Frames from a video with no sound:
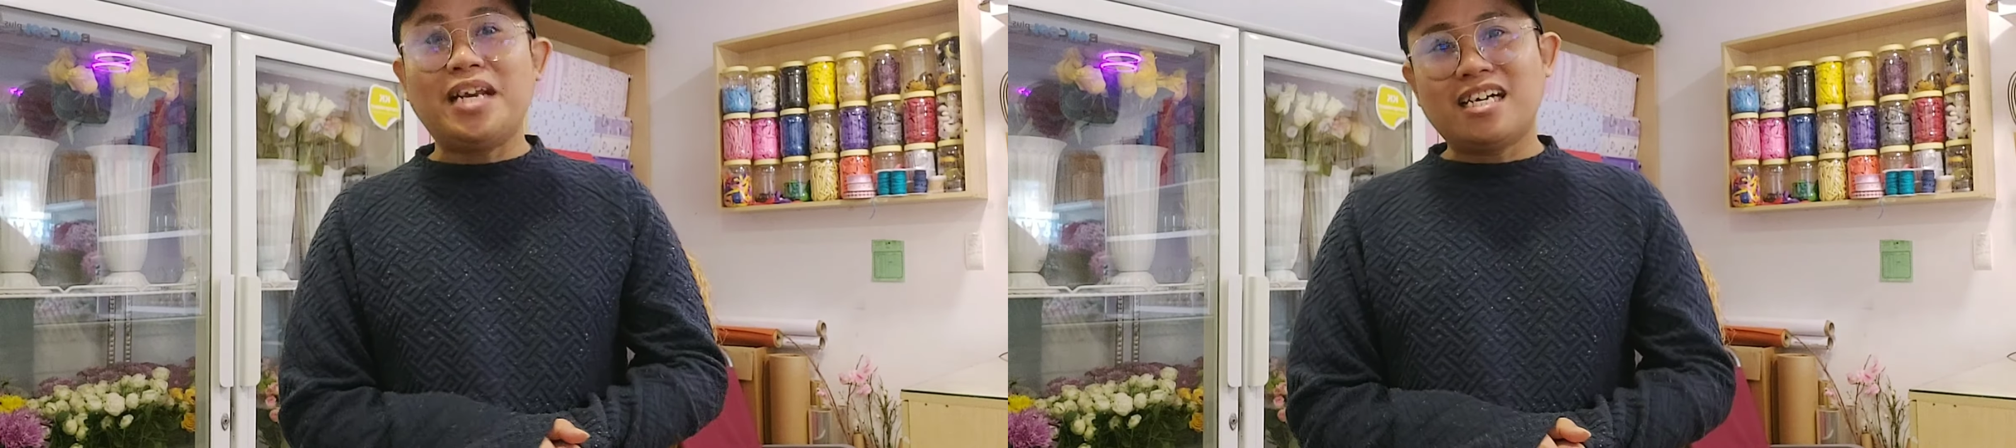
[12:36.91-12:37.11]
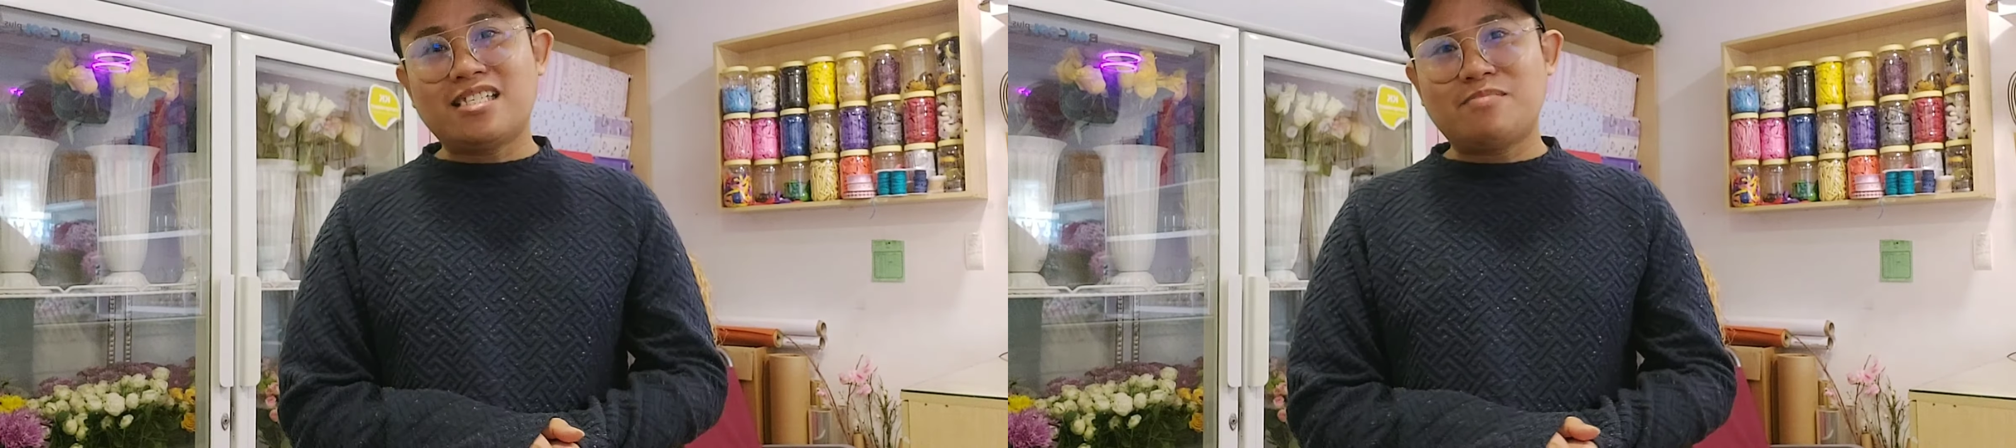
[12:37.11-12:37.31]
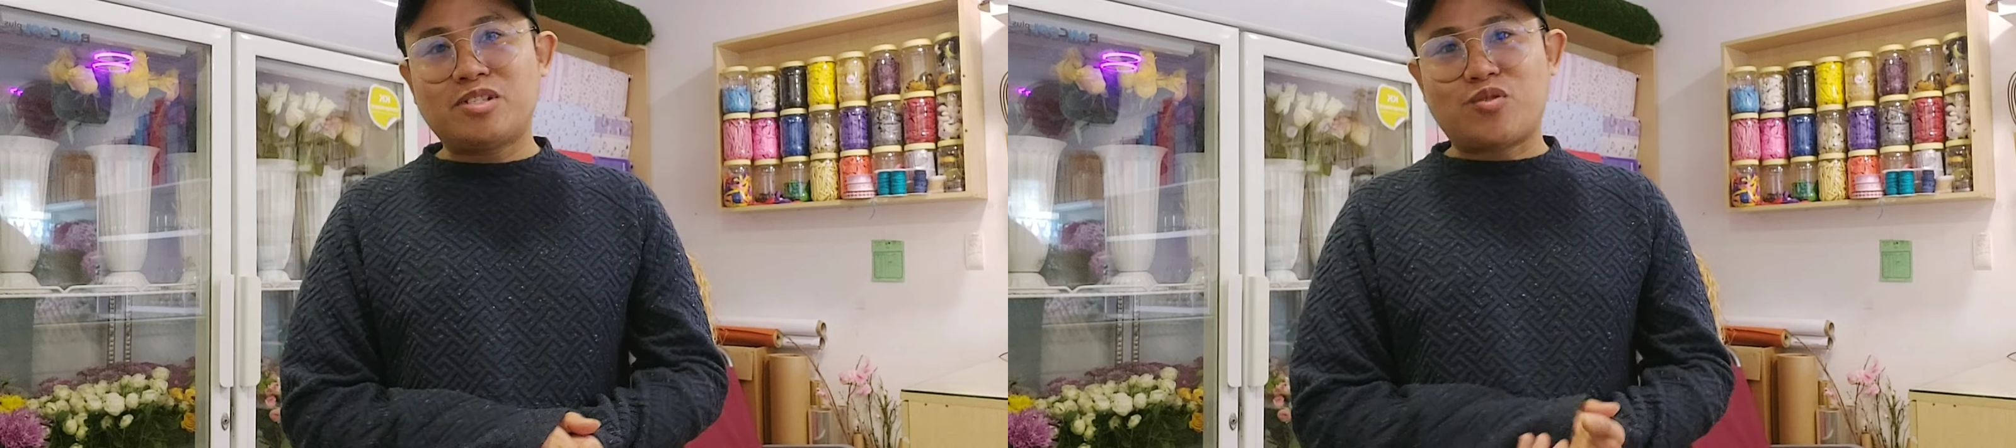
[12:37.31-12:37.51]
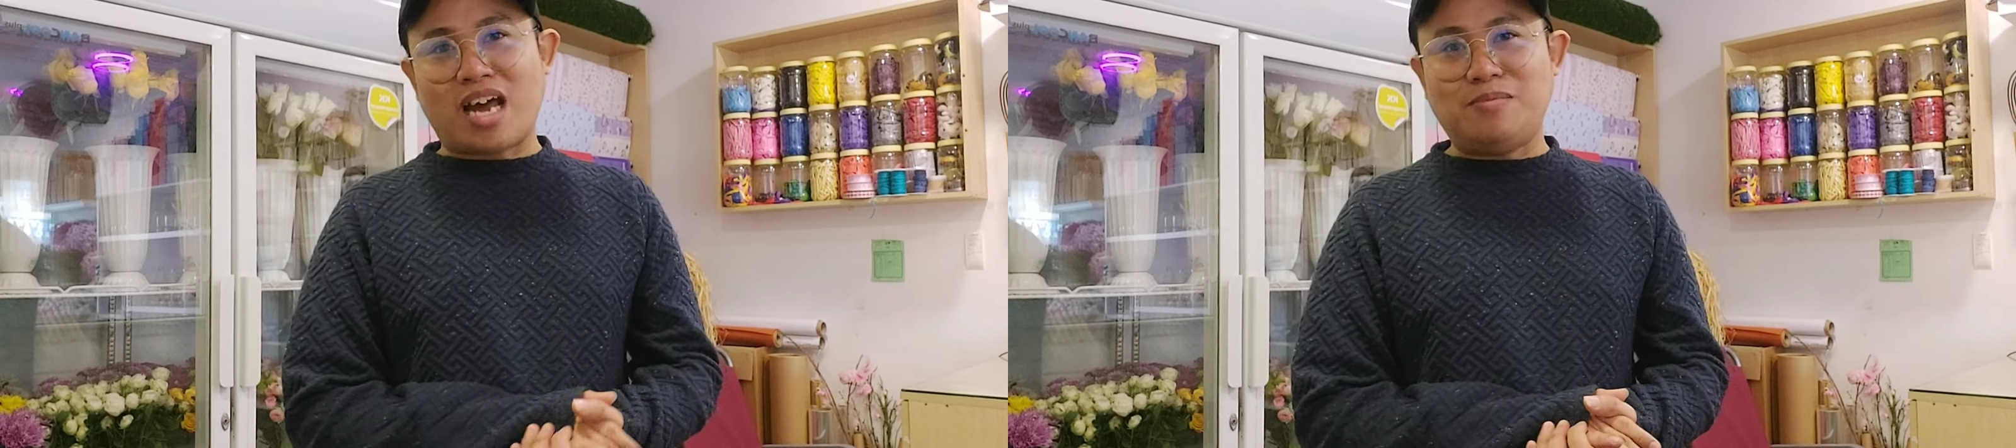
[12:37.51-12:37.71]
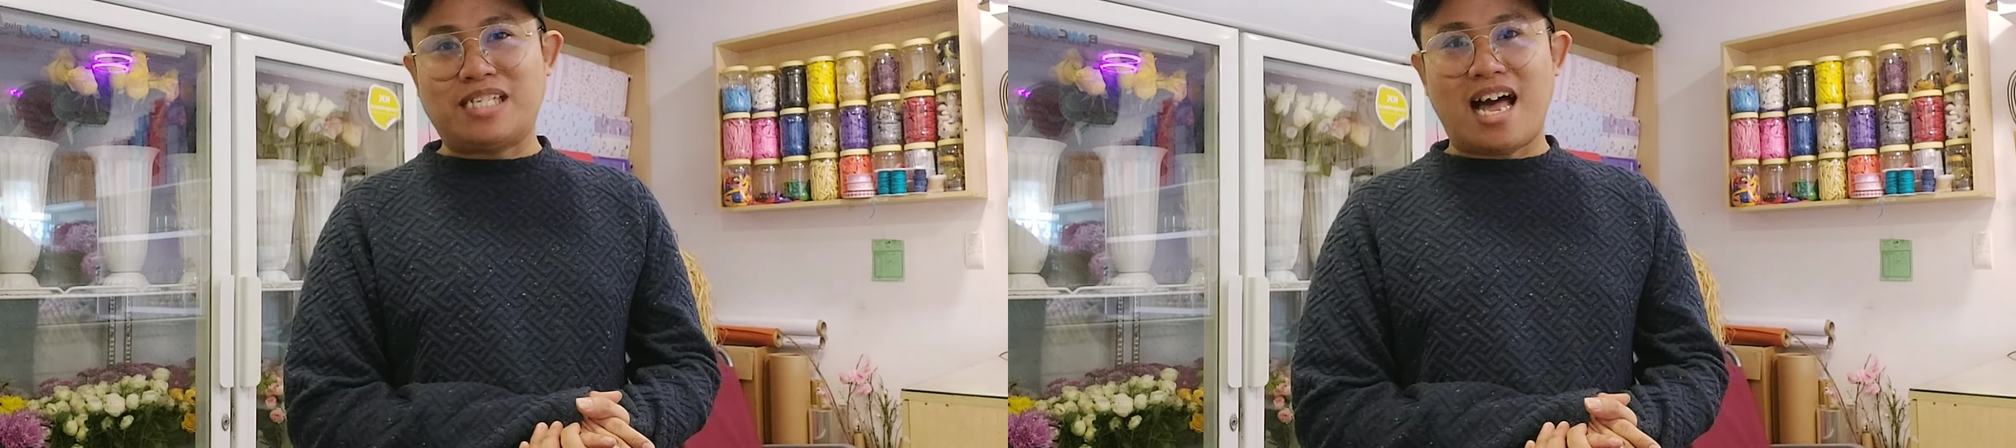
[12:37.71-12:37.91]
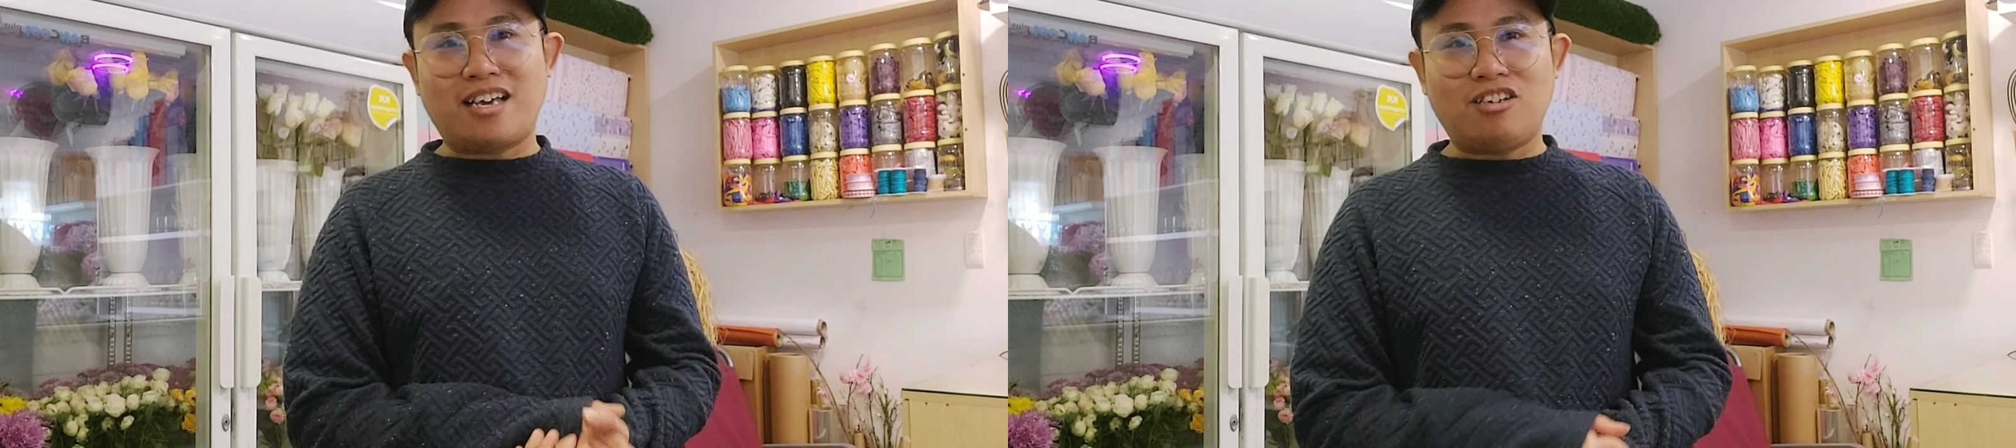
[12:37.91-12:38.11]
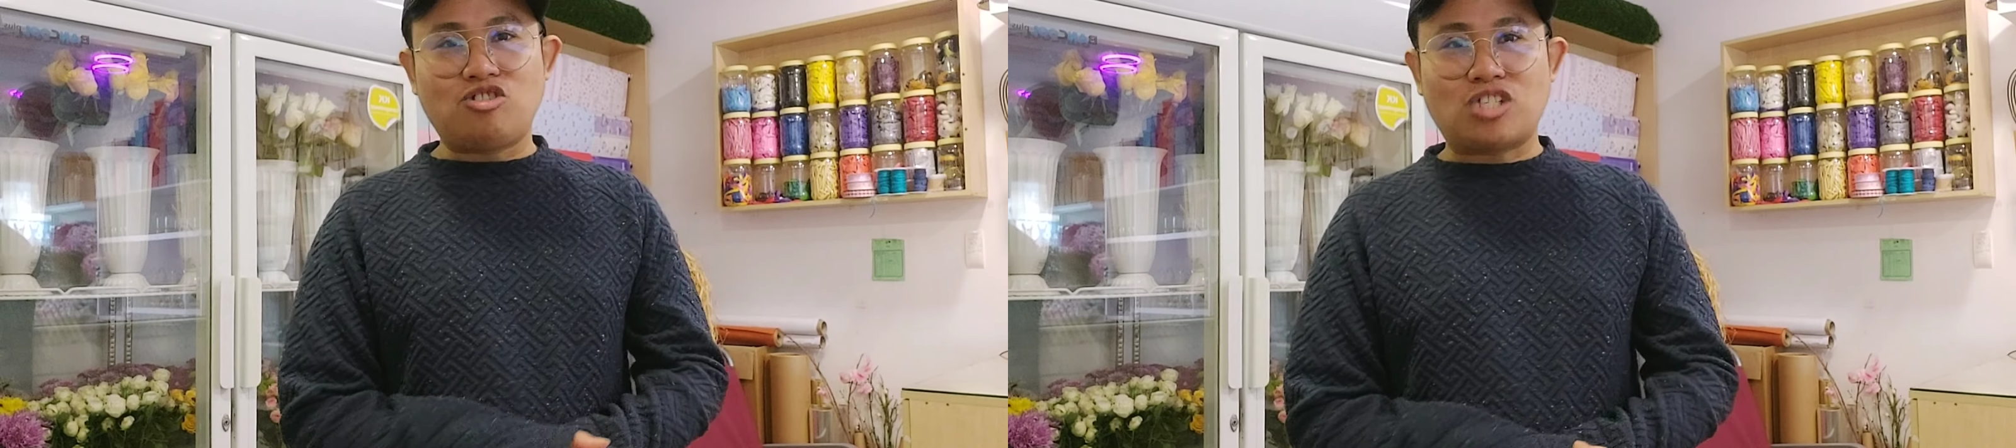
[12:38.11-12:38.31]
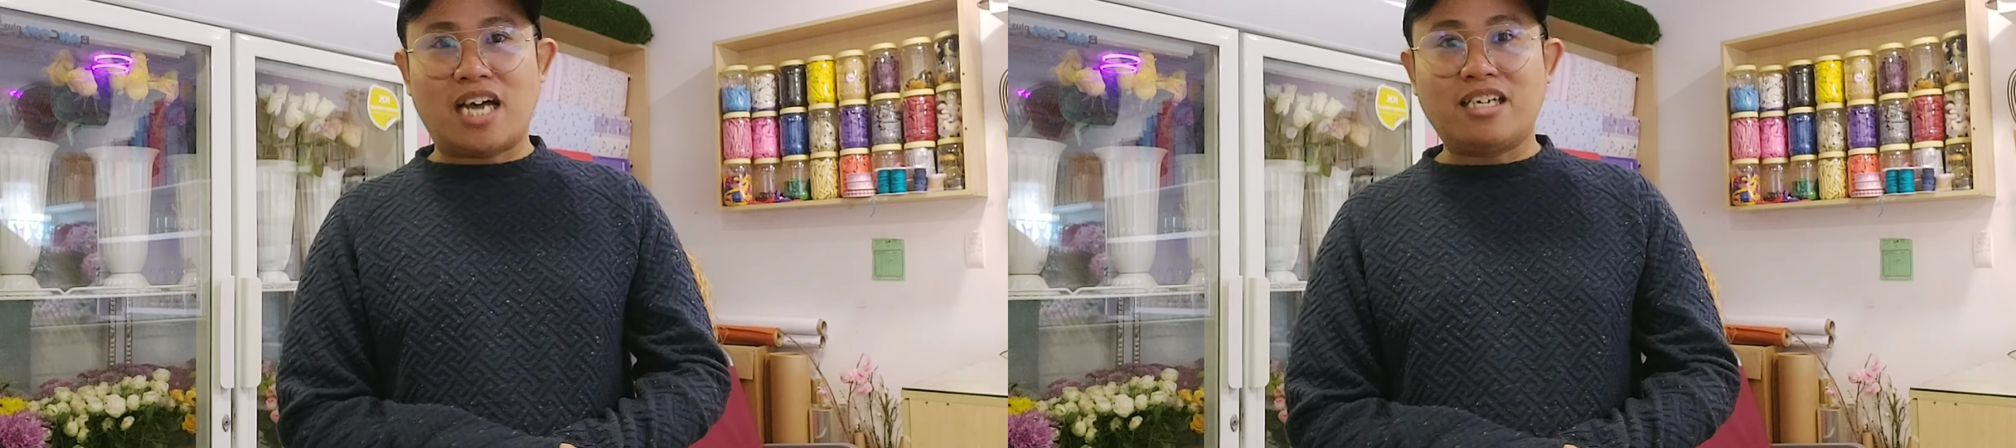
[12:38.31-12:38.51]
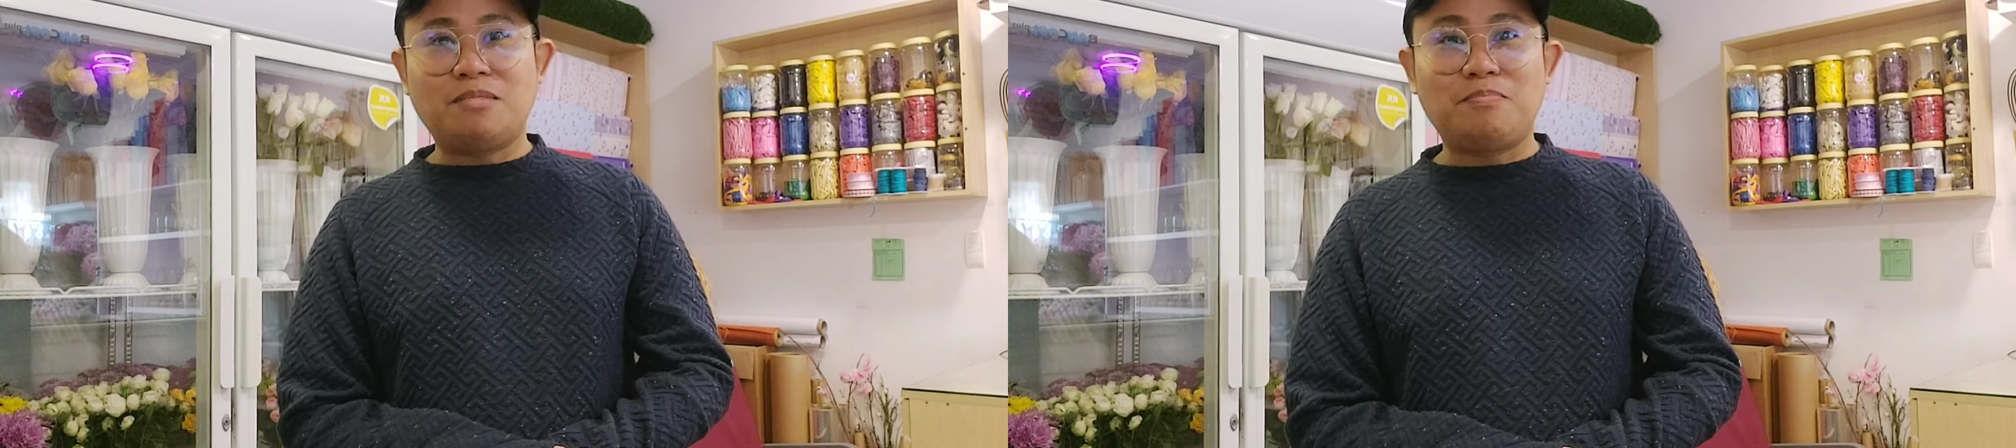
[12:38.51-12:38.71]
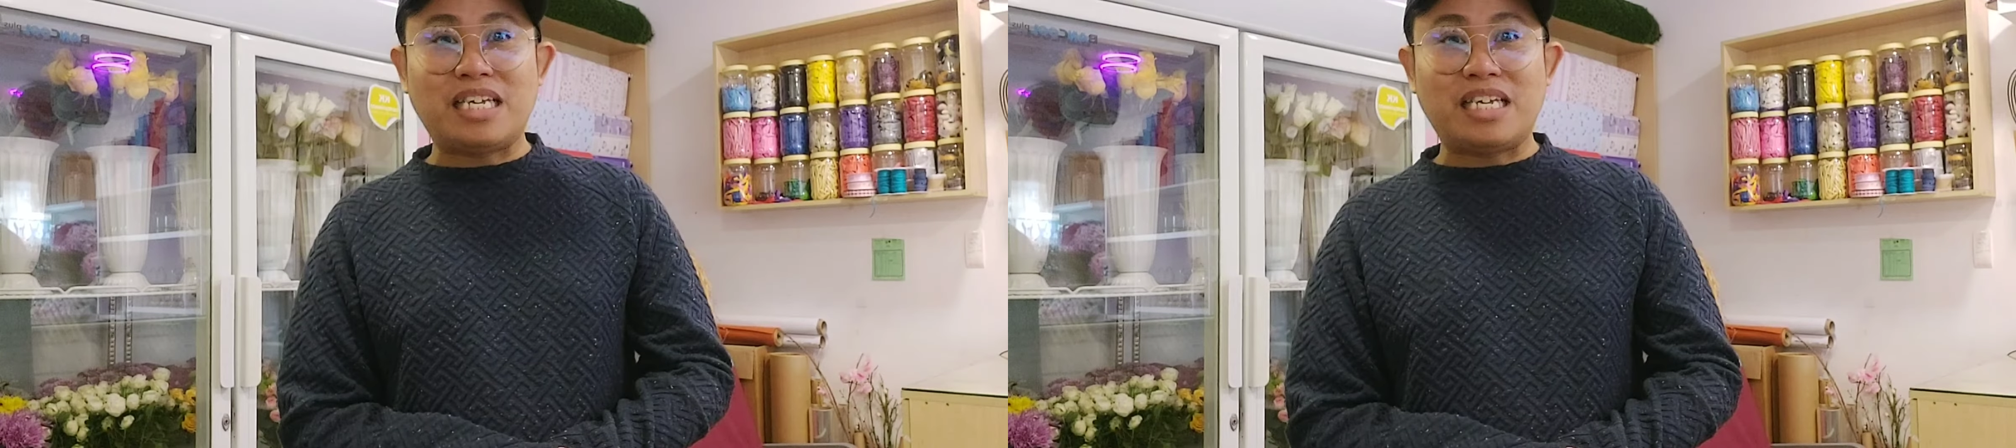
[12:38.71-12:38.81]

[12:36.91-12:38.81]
nag-subscribe sa aking channel,